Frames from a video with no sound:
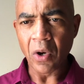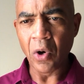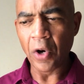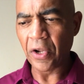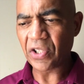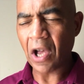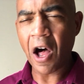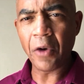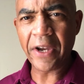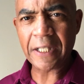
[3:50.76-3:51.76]
Or there's
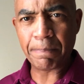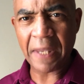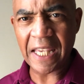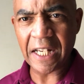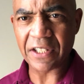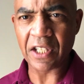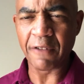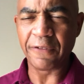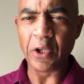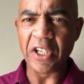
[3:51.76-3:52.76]
always peanuts in
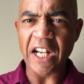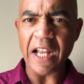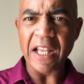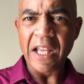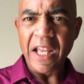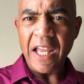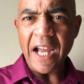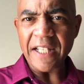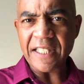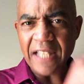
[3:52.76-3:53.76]
the food and
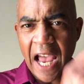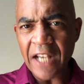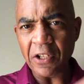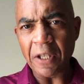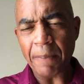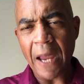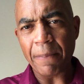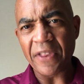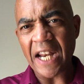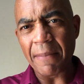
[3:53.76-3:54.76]
I signed on the
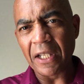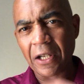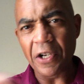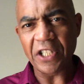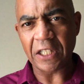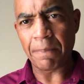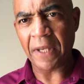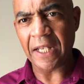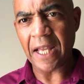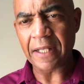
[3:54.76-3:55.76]
paper that I'm allergic to
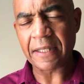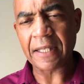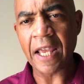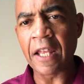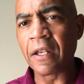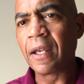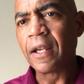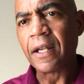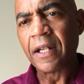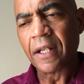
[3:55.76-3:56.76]
peanuts. And
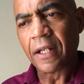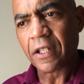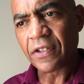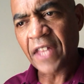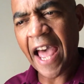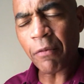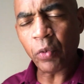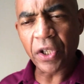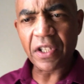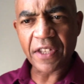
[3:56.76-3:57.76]

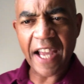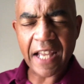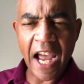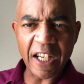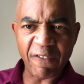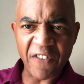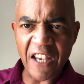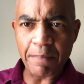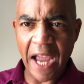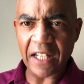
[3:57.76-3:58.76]
that kind of
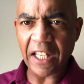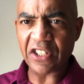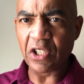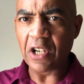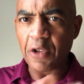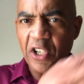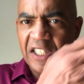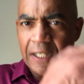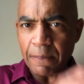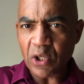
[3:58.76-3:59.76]
feedback will let you know
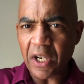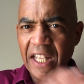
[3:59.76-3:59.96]
there's some sort